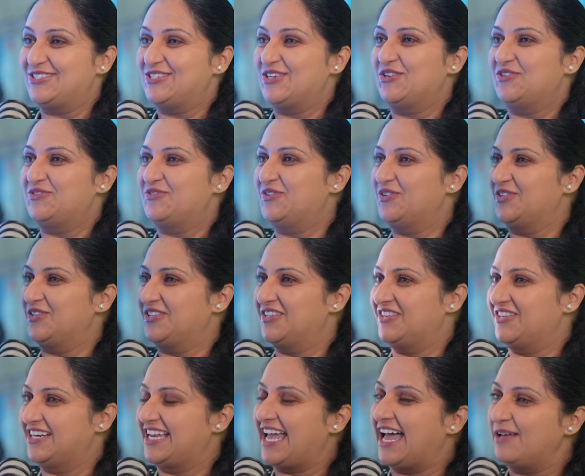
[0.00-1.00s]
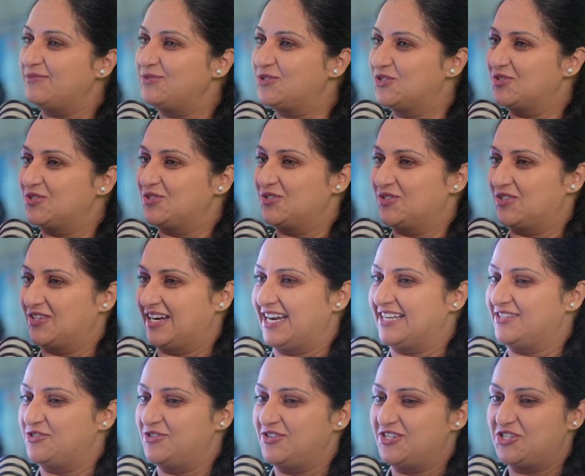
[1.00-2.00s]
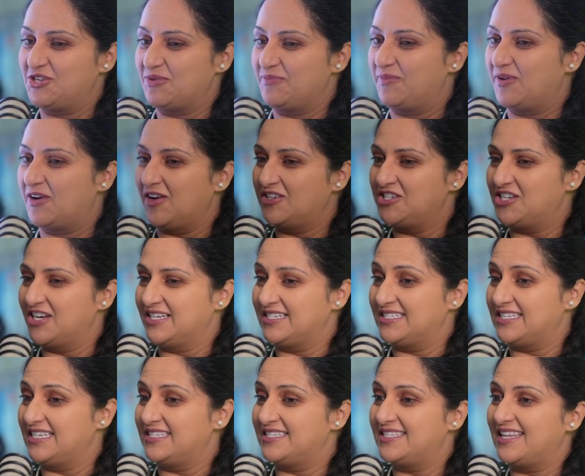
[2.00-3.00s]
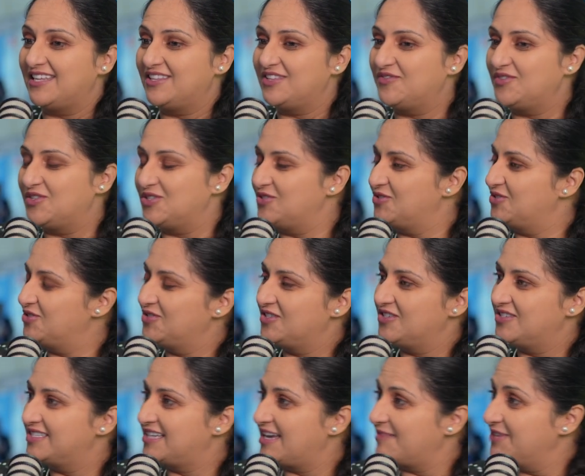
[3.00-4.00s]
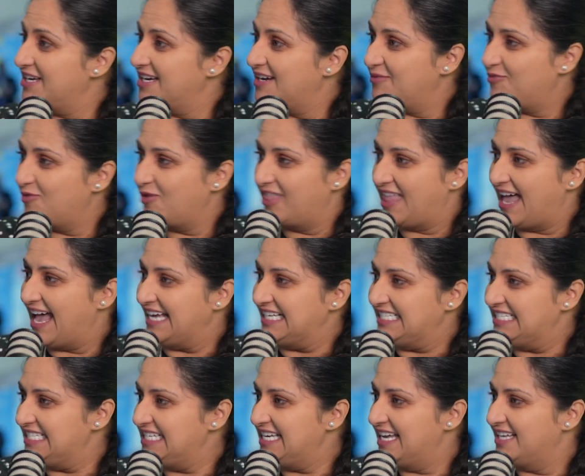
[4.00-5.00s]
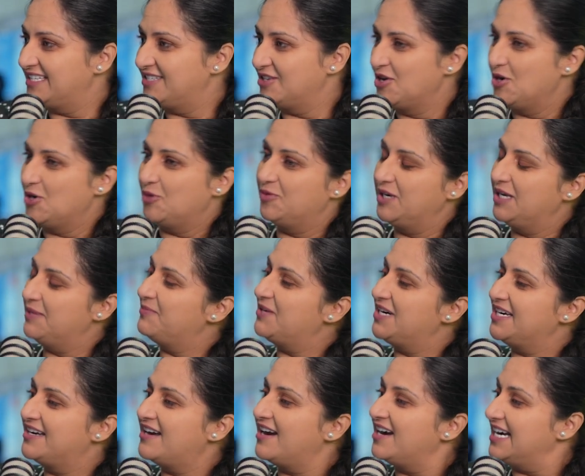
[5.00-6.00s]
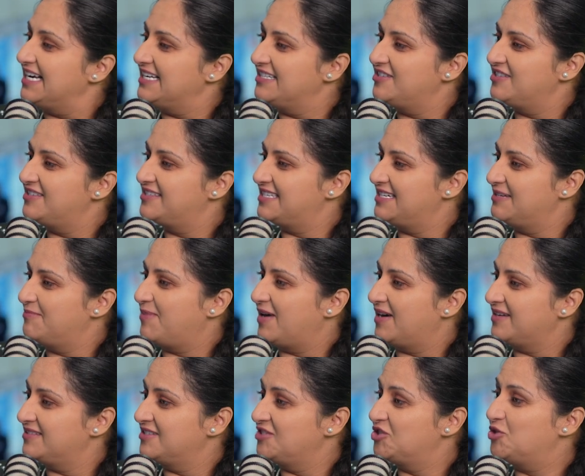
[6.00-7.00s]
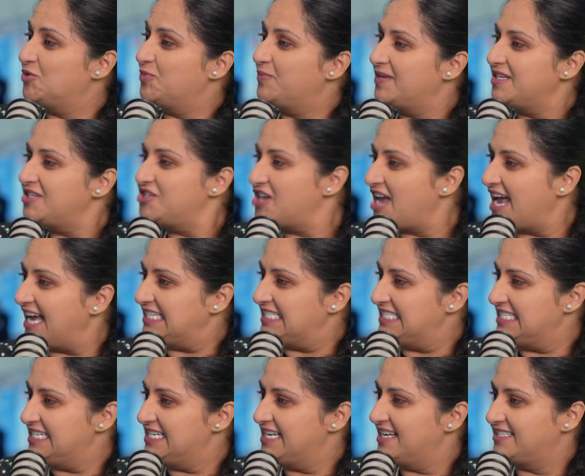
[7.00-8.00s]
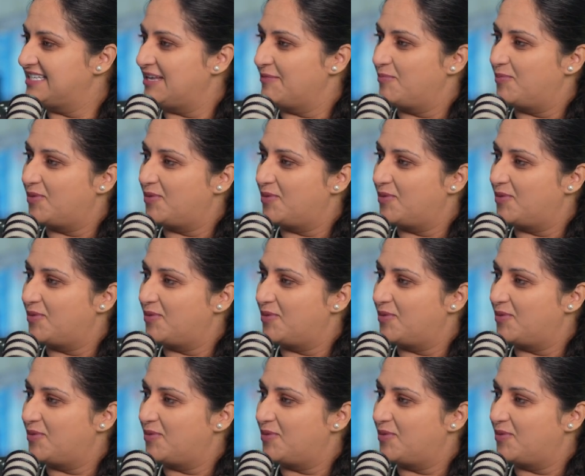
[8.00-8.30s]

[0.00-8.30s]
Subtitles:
so for their capstones or graduation projects, instead of the students coming up with the ideas, we bring our industry partners to pitch ideas and